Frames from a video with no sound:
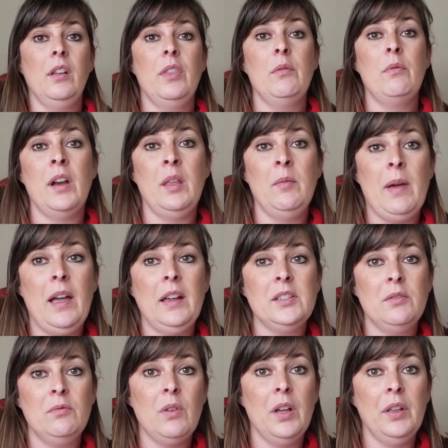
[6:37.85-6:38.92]
the running back
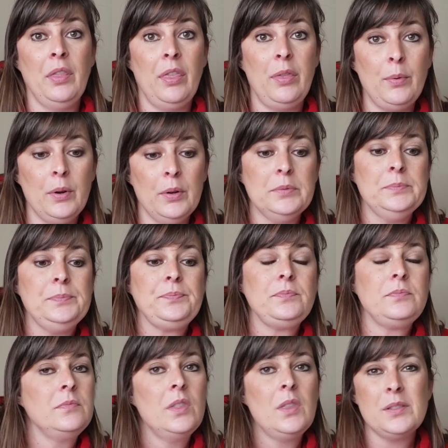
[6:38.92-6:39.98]
to run through.
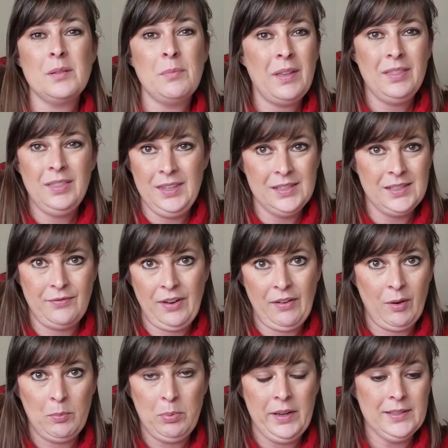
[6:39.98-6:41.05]
Those are my least
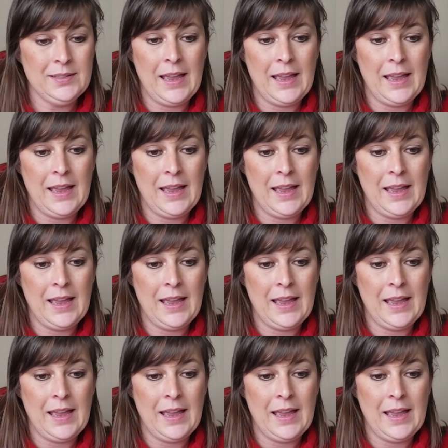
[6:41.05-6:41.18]
favorite plays.